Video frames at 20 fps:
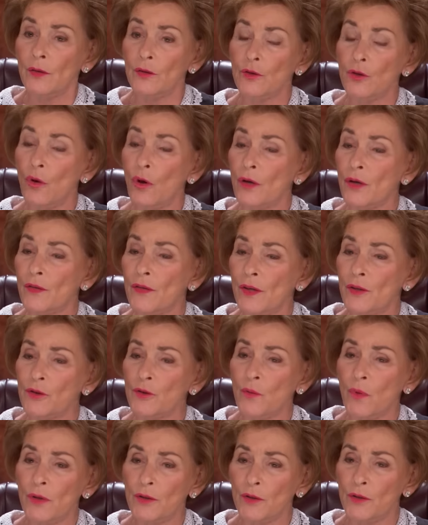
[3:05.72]
the daughter that
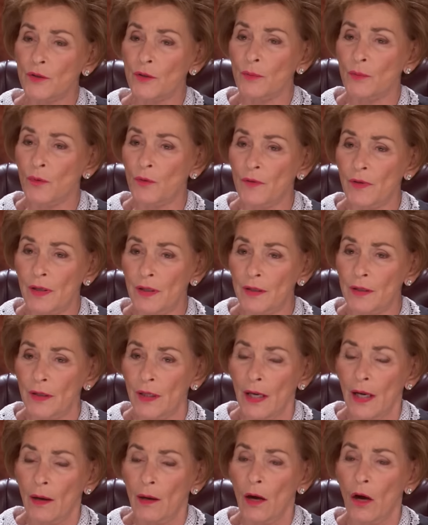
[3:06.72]
you wanted to move in
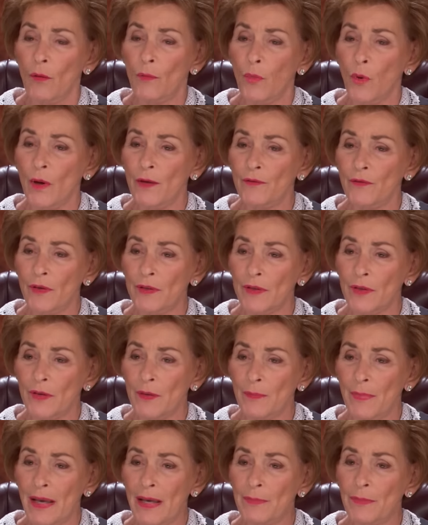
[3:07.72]
her boyfriend and the
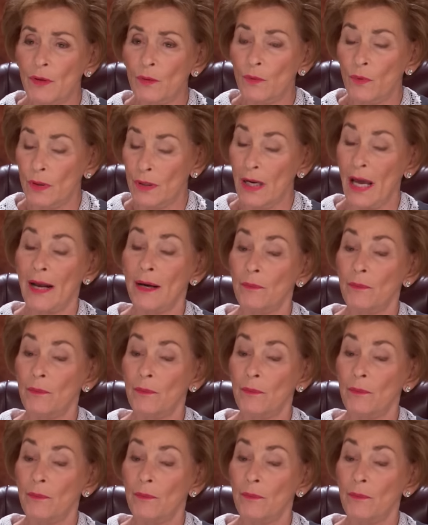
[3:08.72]
baby were not